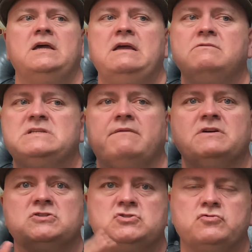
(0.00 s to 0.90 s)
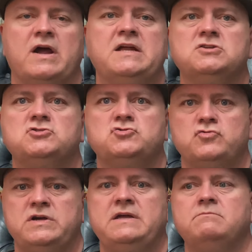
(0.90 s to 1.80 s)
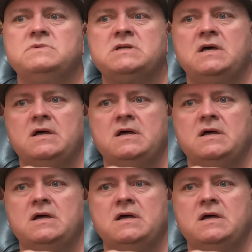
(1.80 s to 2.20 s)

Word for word: He was having strange dreams